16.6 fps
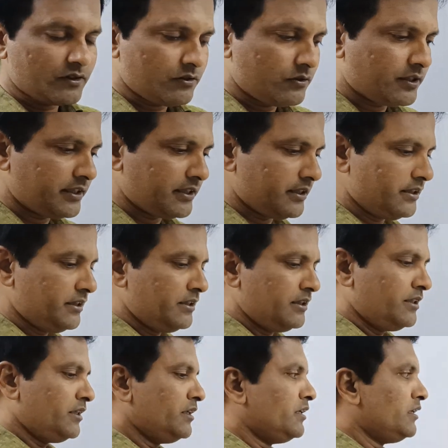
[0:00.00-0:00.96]
Okay,
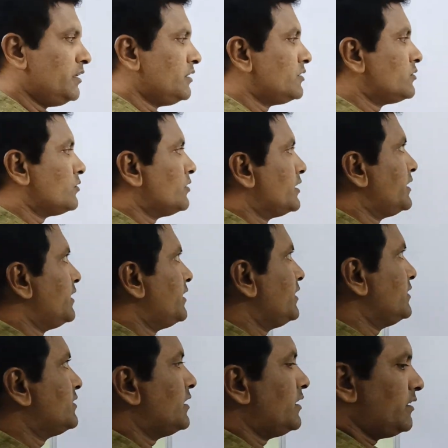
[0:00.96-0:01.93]
so here
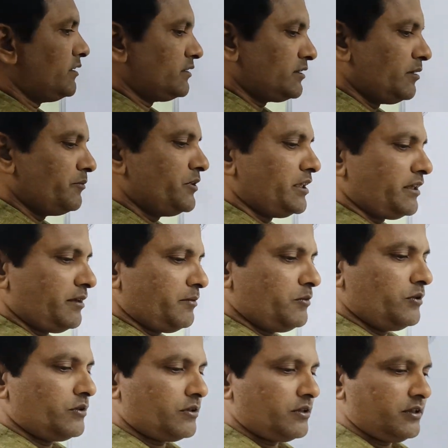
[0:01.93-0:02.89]
is something
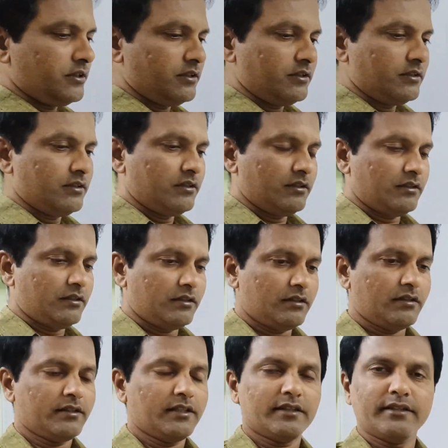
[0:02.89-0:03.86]
about
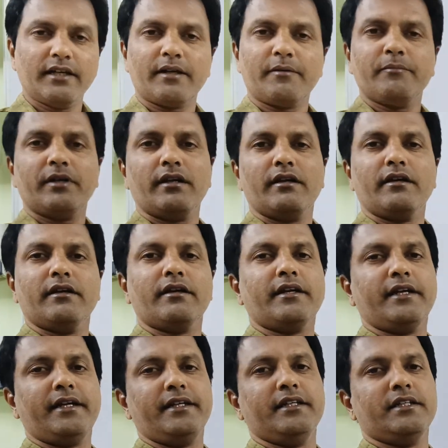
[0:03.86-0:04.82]
the thermal
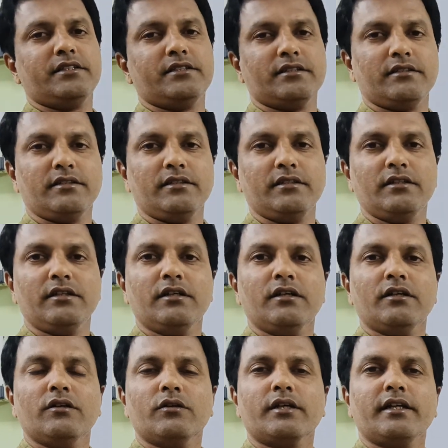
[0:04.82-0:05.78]
radiation.
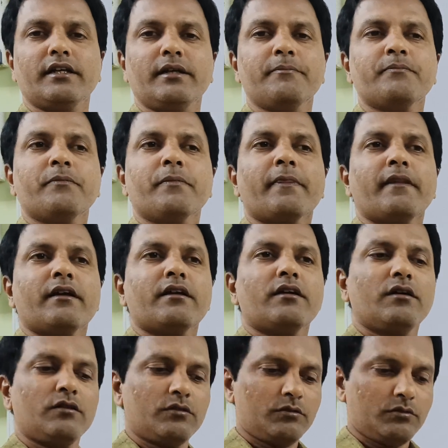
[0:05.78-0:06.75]
Okay,
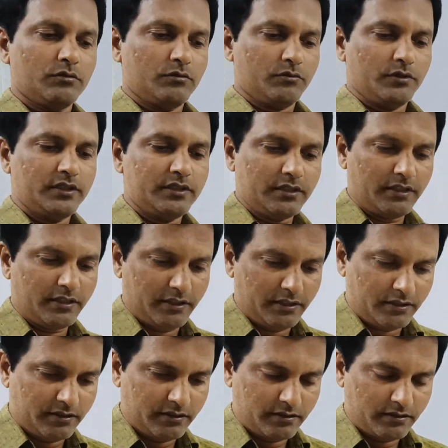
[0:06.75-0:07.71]
now we
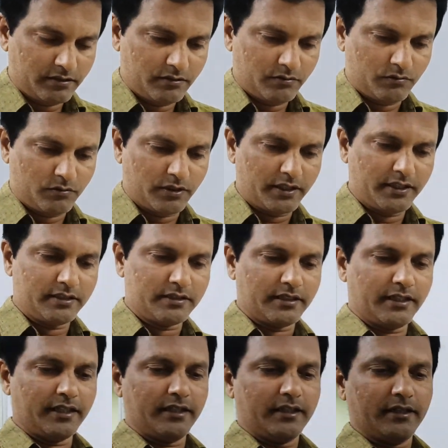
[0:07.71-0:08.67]
see what is
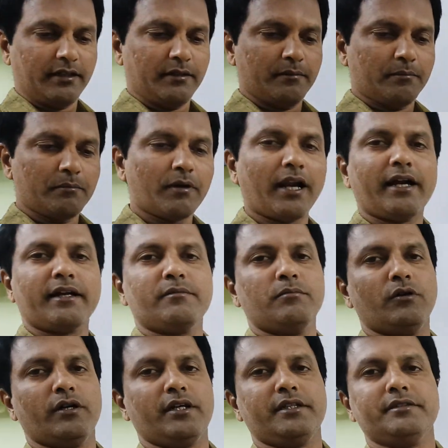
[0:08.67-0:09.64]
a black
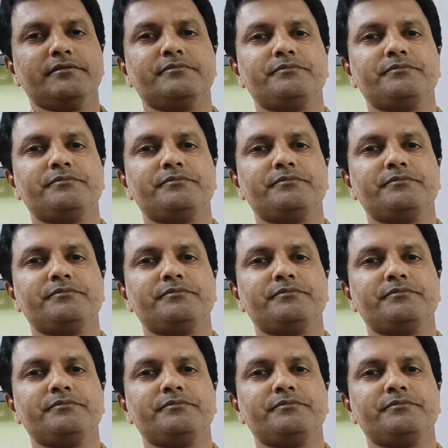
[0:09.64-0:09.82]
body.